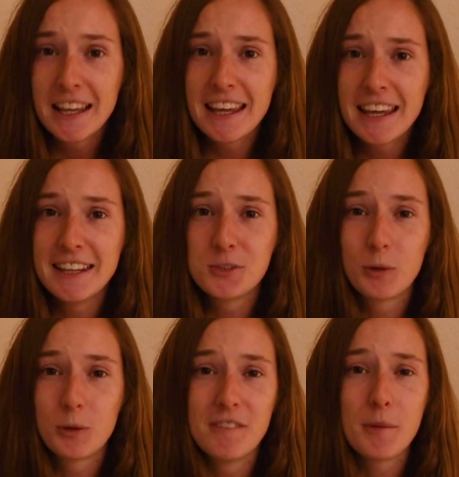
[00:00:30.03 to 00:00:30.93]
It is
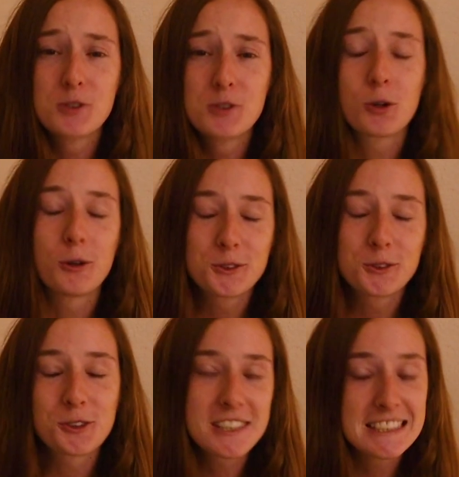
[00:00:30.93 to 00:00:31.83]
one of the most
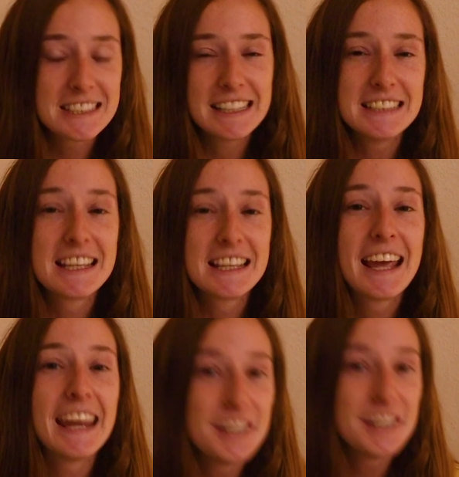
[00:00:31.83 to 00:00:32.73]
cultural cities
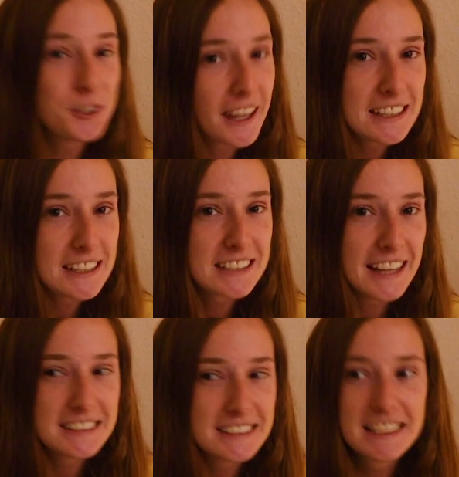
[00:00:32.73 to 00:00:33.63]
in the United
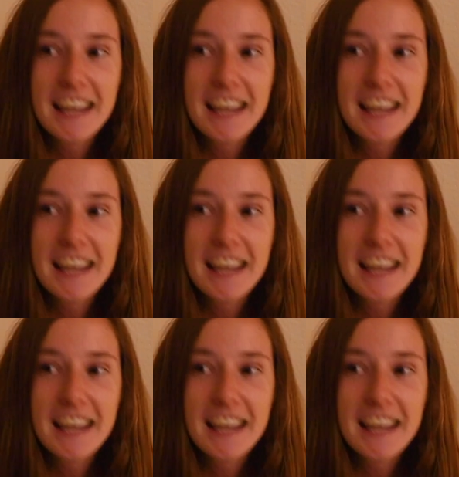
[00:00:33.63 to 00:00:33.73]
States.